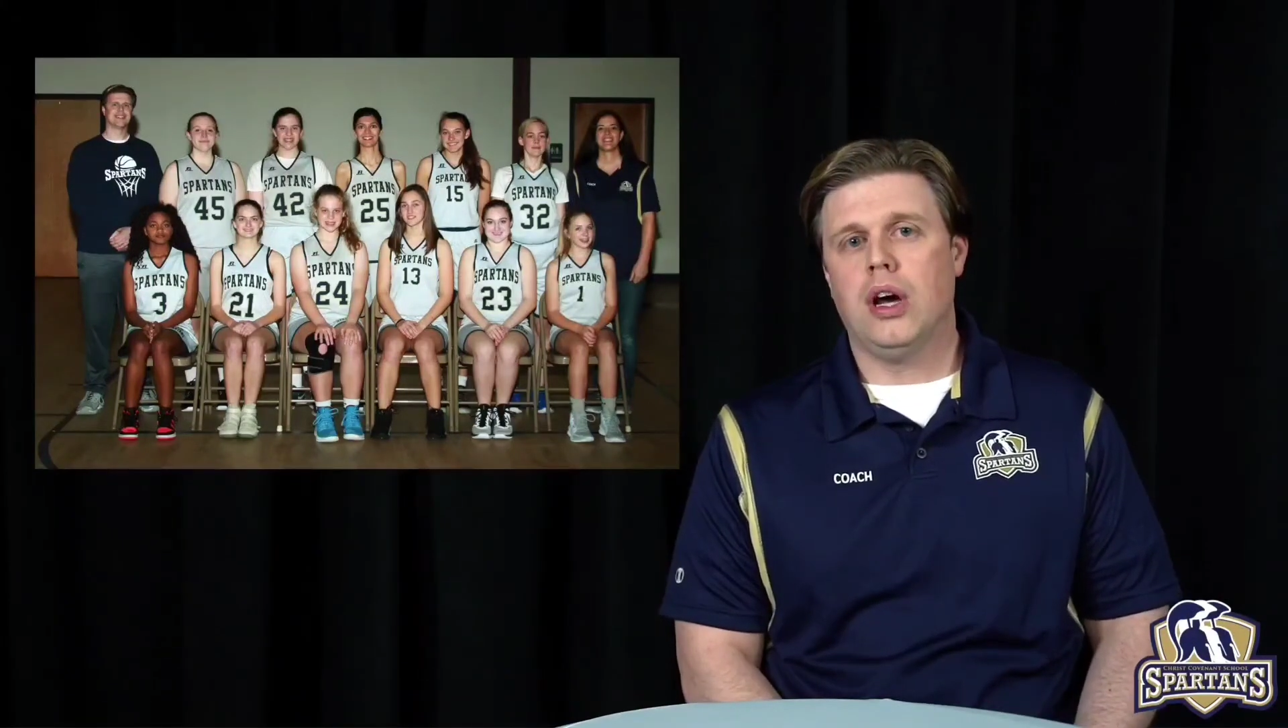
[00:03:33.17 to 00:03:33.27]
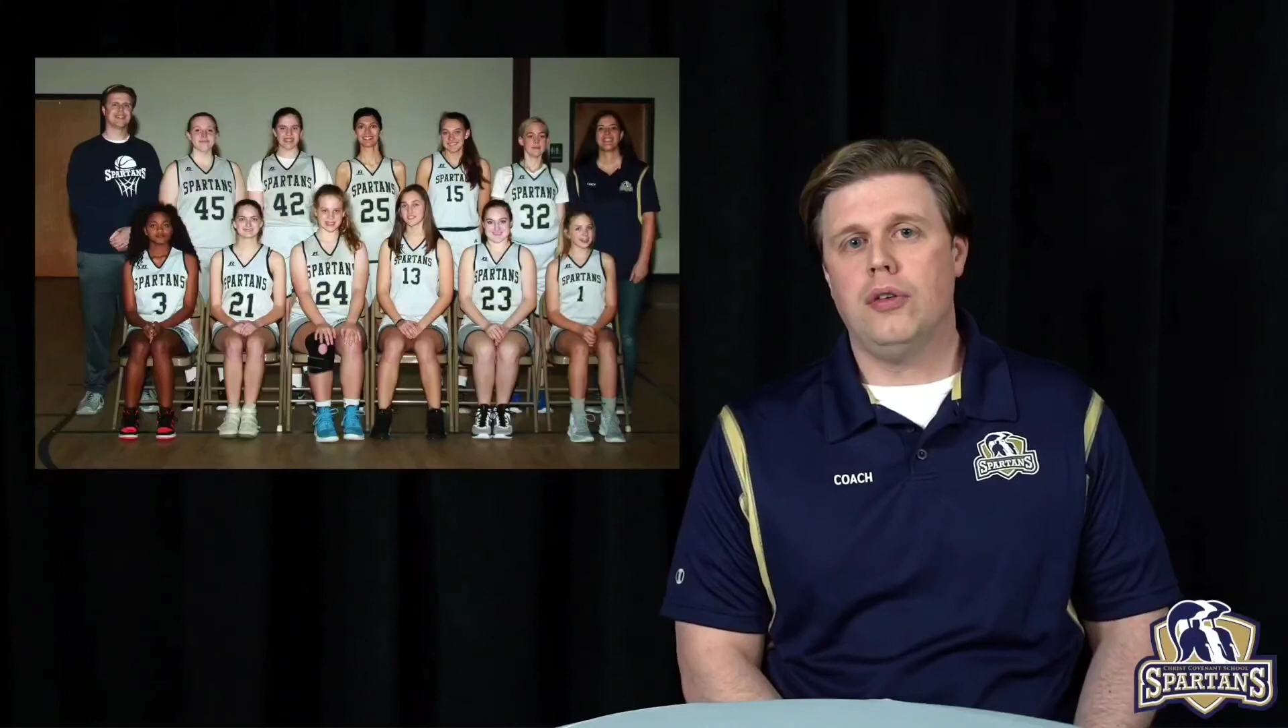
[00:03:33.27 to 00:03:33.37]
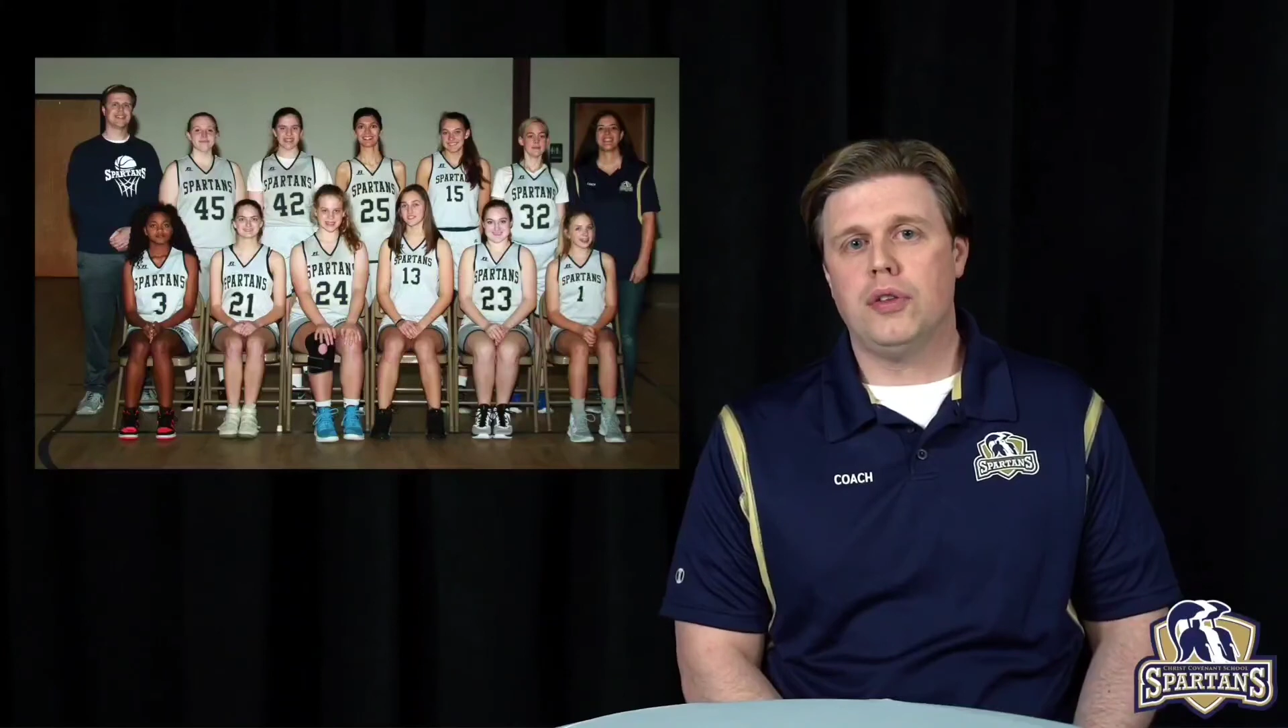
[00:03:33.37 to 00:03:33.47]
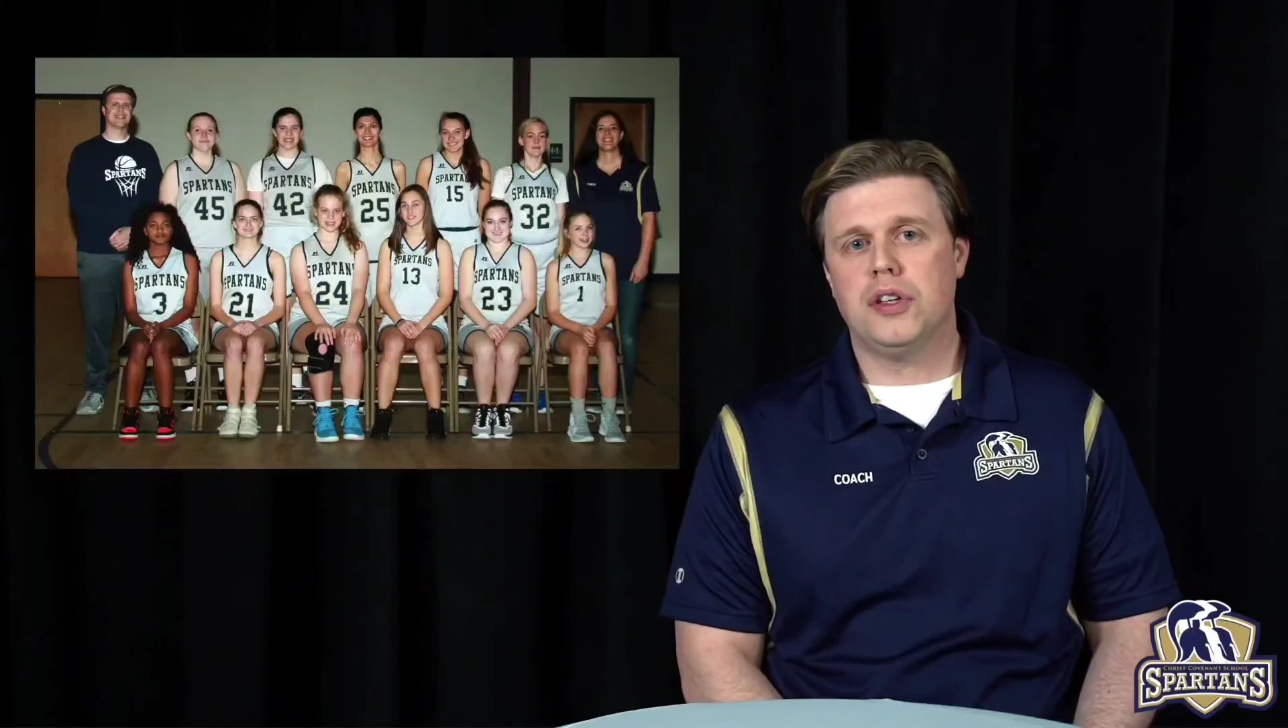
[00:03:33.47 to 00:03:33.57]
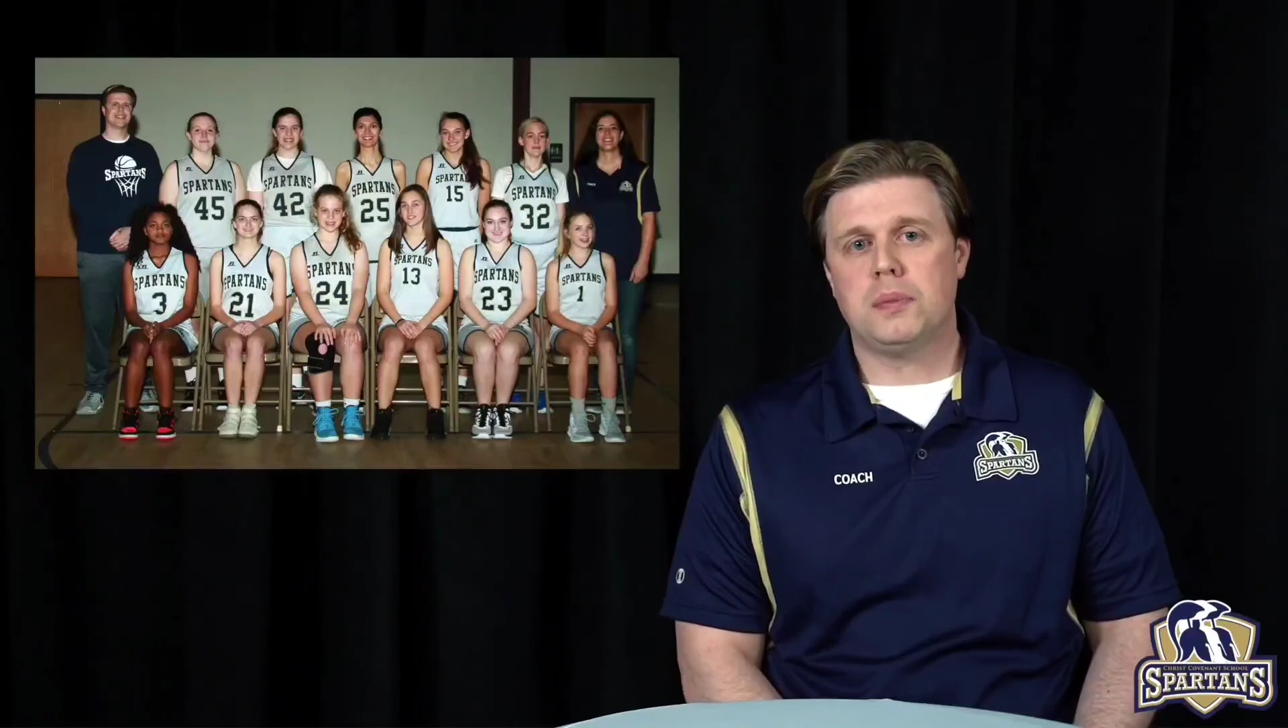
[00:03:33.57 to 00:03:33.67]

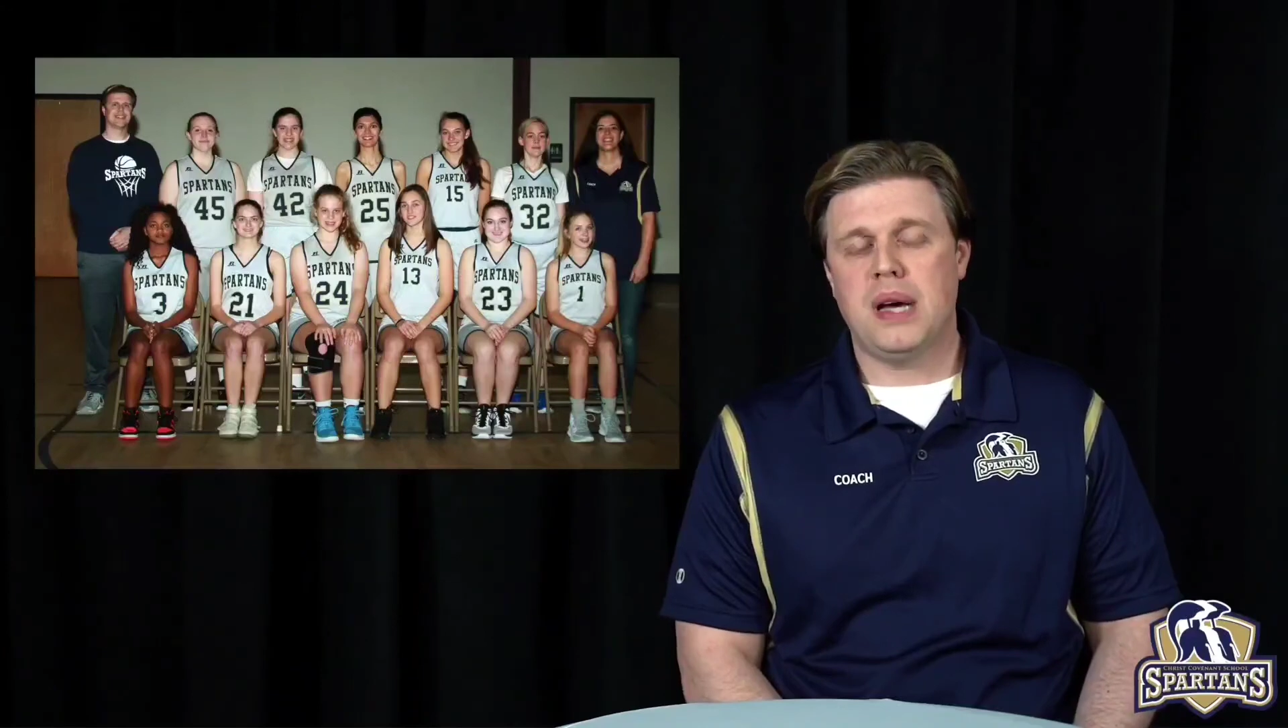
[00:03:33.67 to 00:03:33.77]
over this